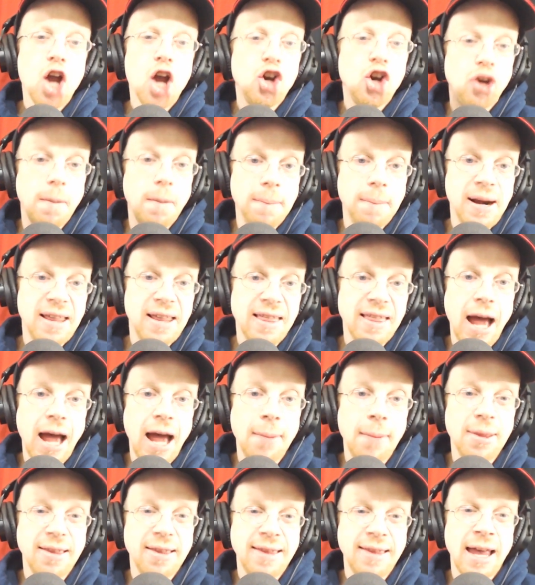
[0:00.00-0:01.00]
Jump into the
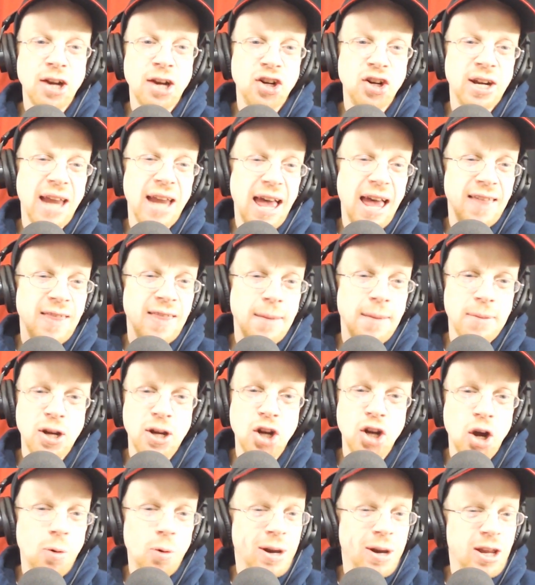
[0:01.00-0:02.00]
comment section and let me
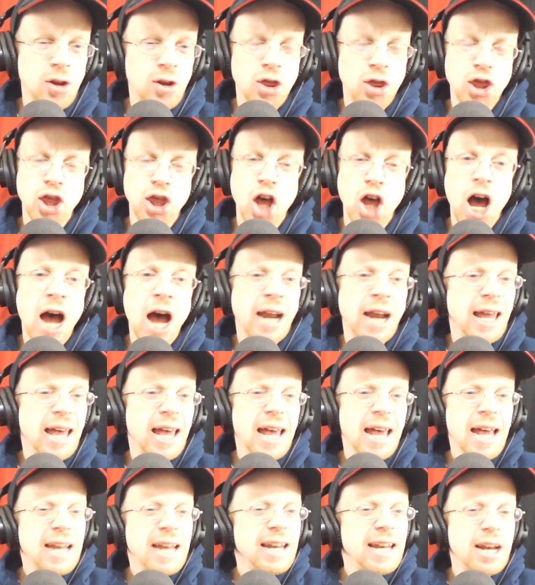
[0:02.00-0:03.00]
know what you thought.
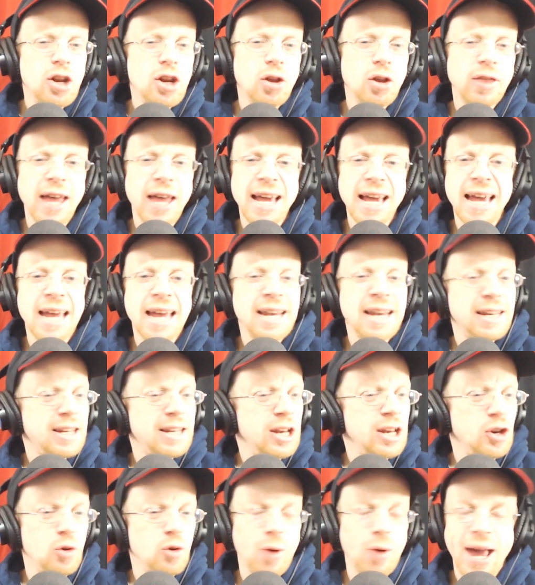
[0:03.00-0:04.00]
Did you like it?
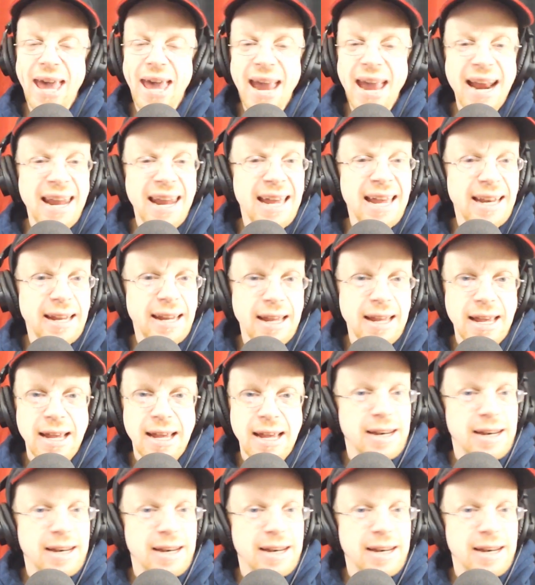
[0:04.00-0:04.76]
Did you hate it?